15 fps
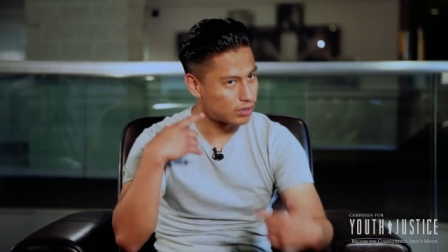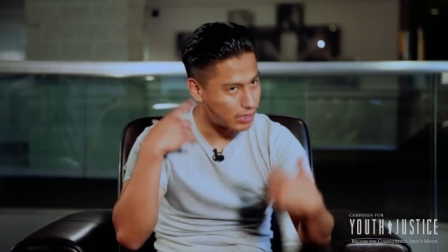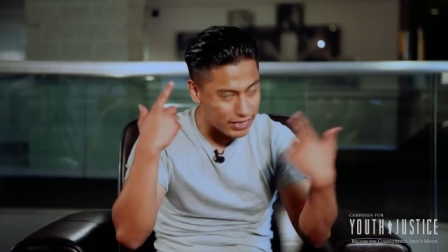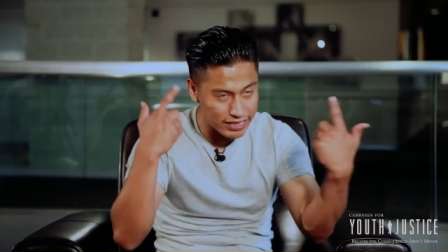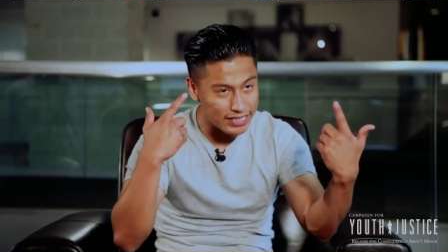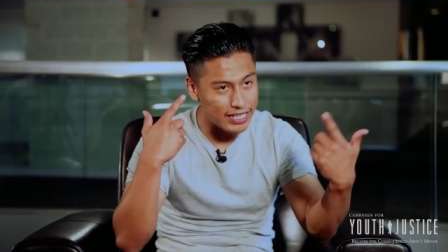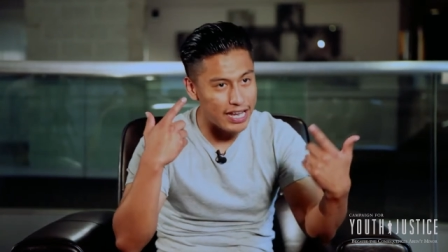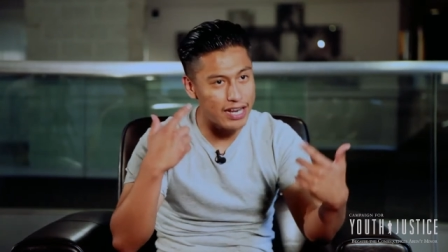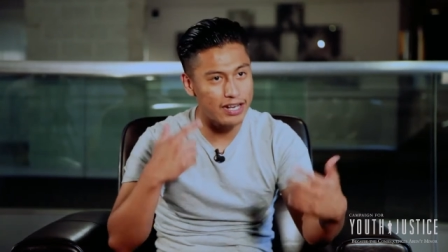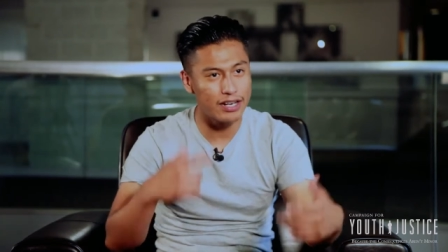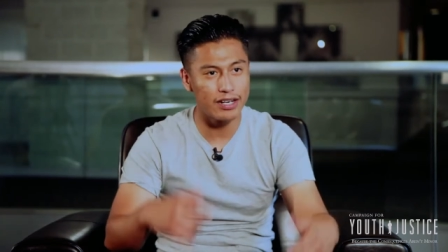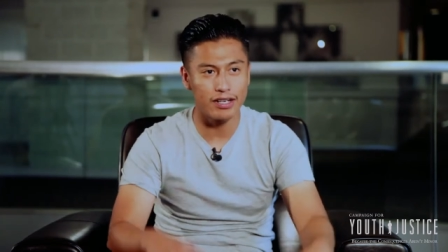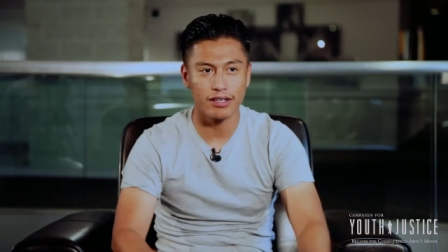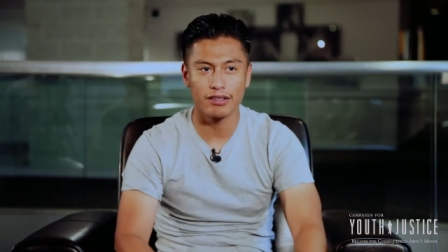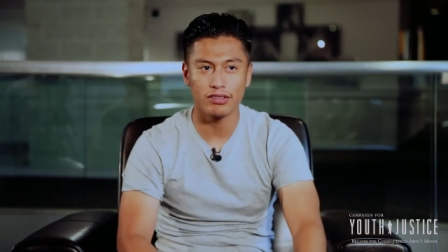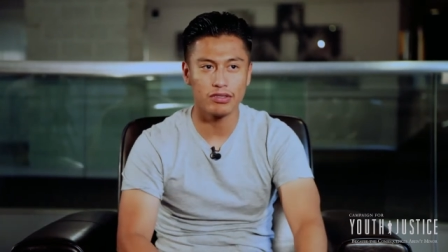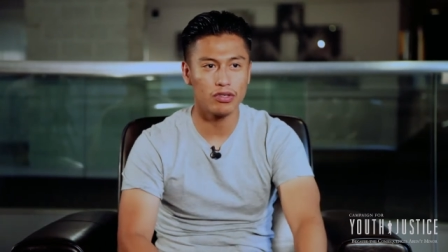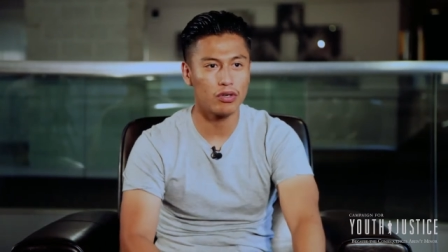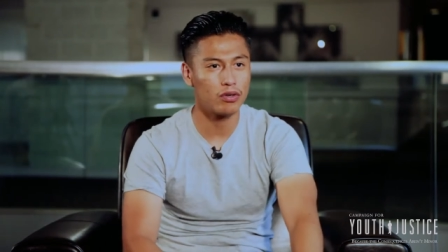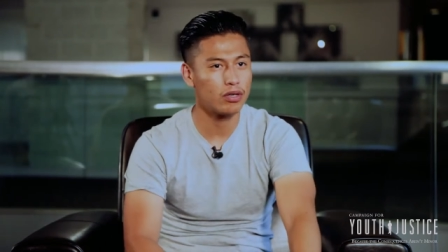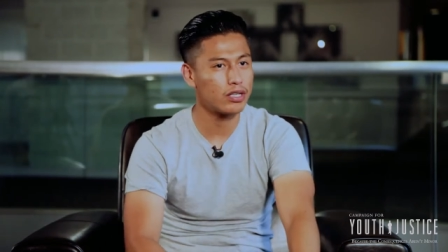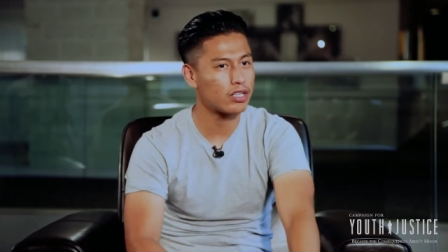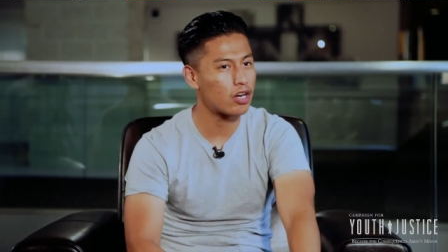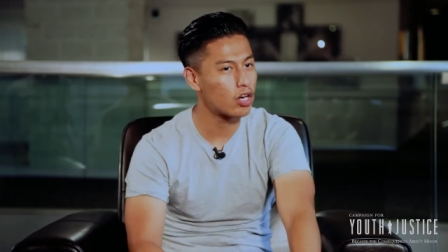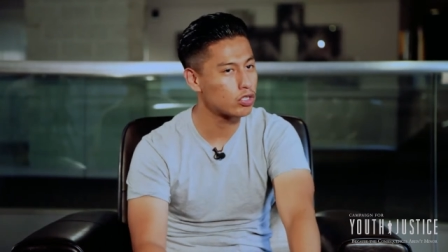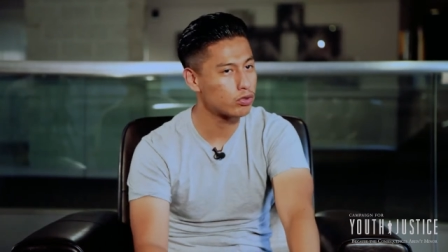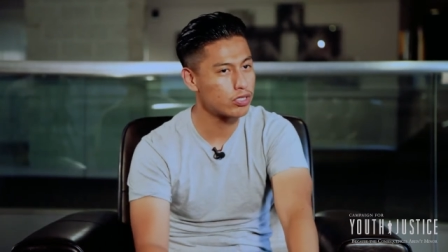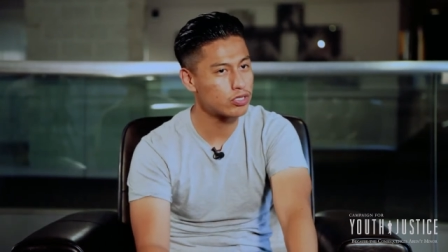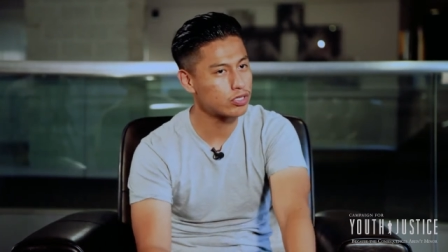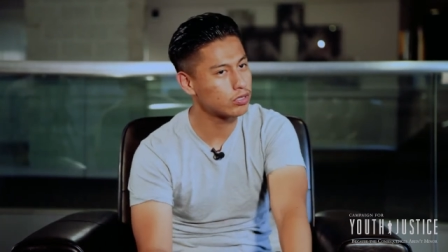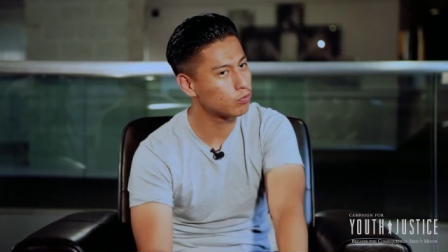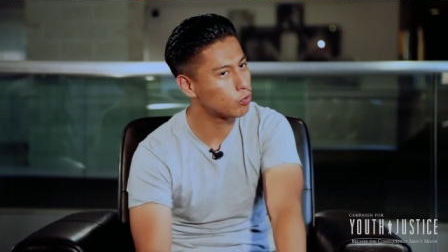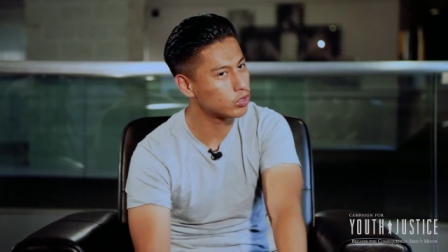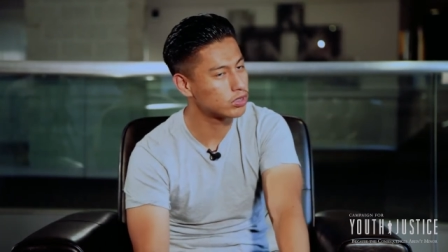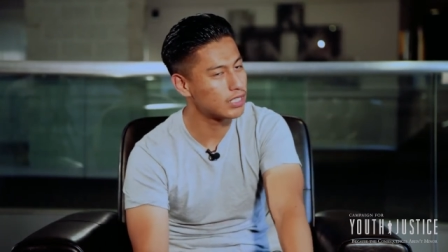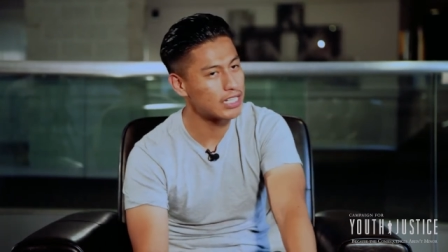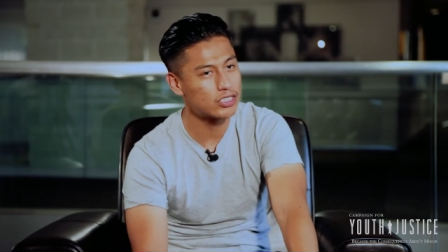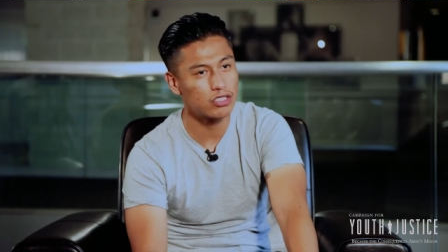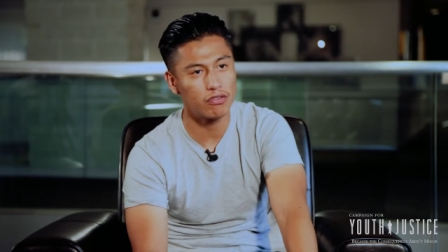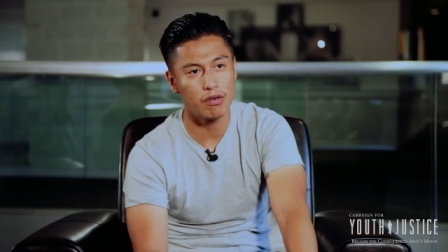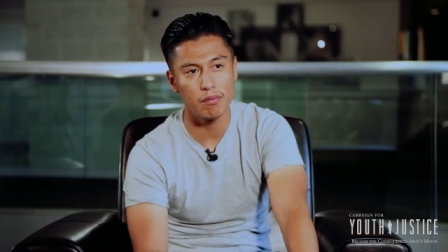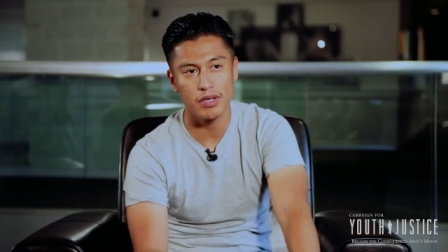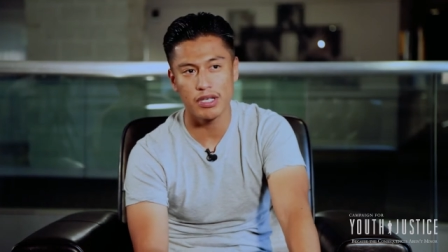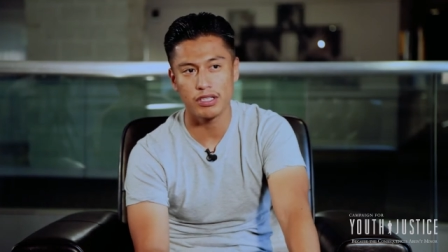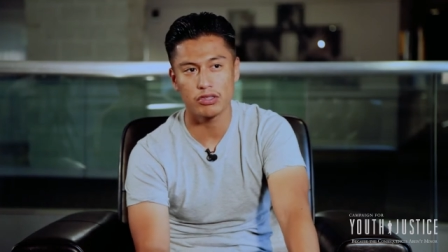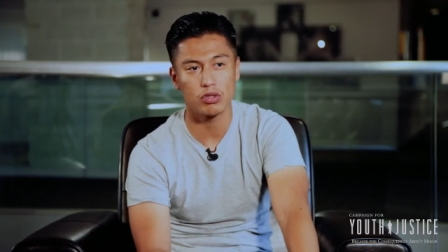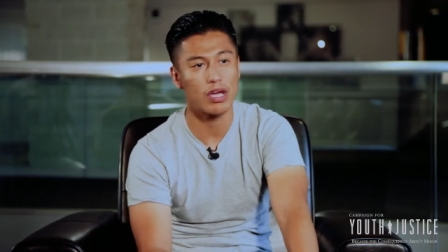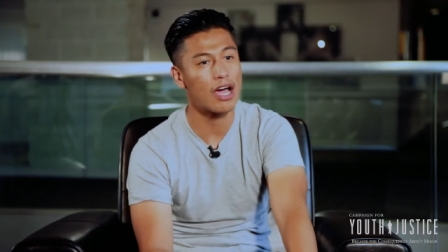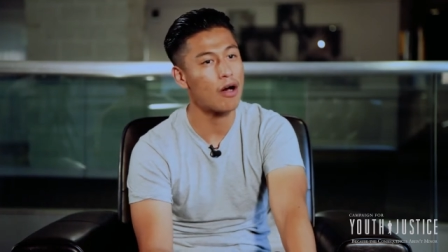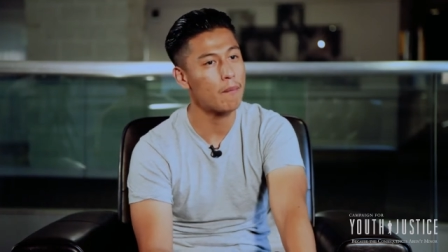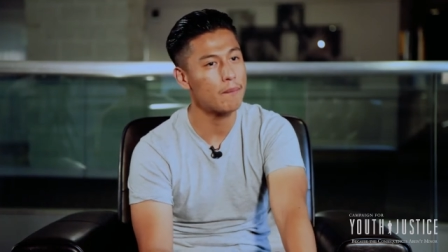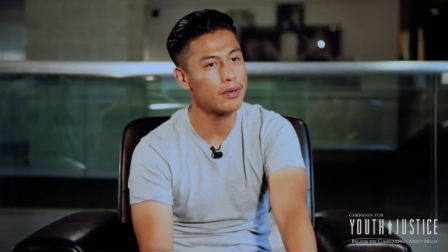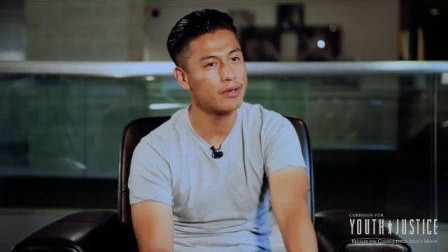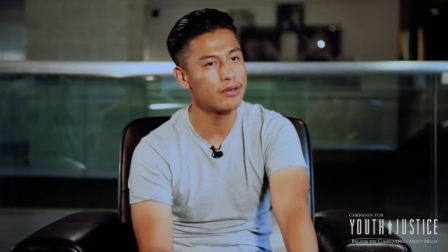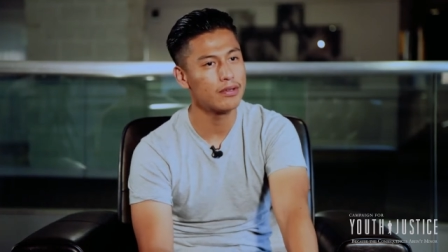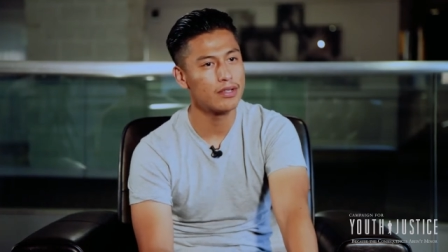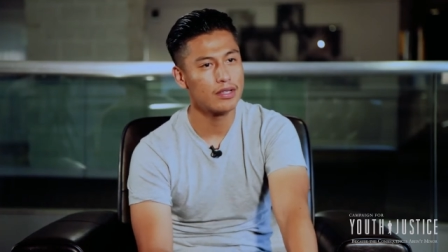didn't get it and you know incarceration was not serving me to help me.